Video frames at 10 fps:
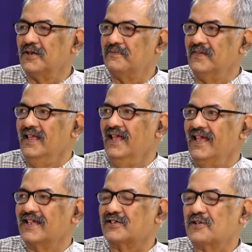of
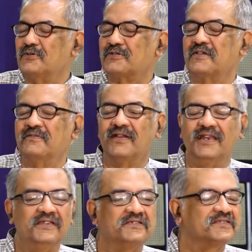exclusive
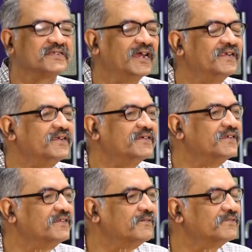religious
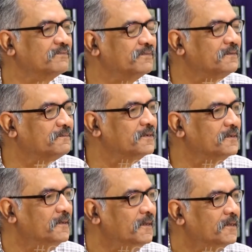identity of the people.
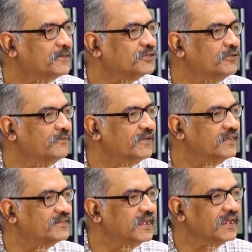So
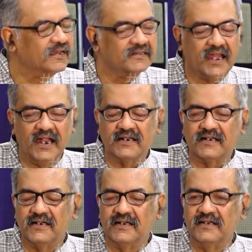we think that
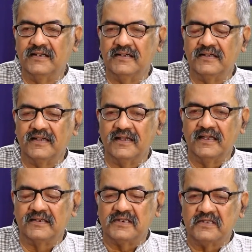
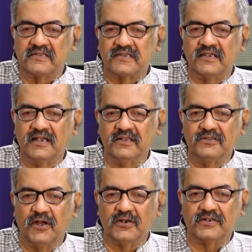it is
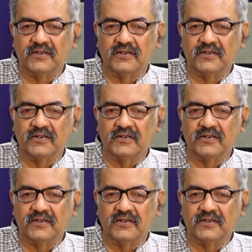not